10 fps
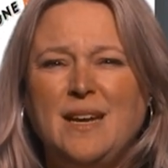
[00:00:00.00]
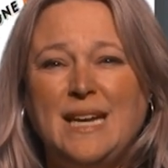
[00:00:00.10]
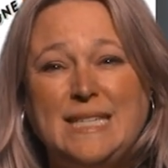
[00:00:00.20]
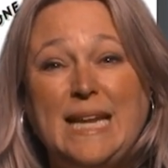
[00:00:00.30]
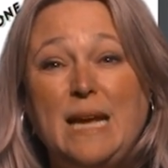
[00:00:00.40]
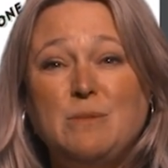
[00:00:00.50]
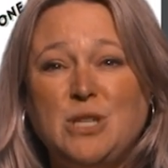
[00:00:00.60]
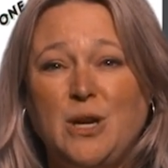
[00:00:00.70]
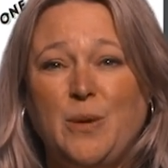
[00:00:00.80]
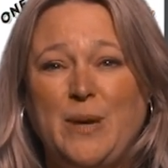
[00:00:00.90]
And today I'm
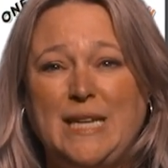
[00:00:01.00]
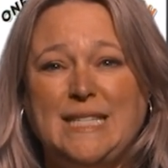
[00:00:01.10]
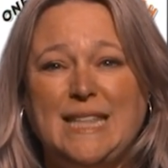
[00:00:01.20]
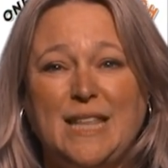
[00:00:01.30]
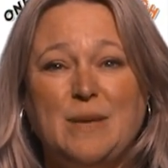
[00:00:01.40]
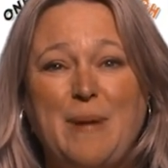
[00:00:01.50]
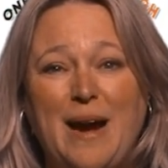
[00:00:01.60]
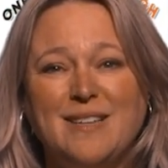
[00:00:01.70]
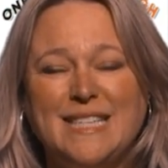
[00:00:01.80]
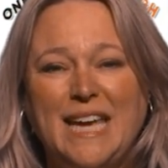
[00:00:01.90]
sharing ways that the
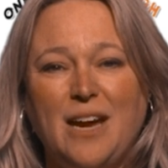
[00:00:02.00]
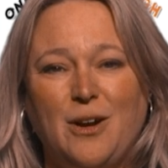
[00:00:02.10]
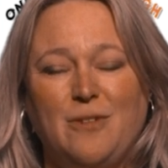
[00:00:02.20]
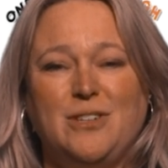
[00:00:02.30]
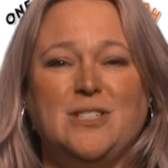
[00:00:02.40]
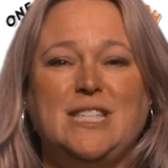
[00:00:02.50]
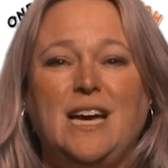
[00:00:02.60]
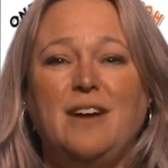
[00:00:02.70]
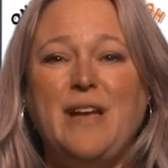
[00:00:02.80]
parents and caregivers of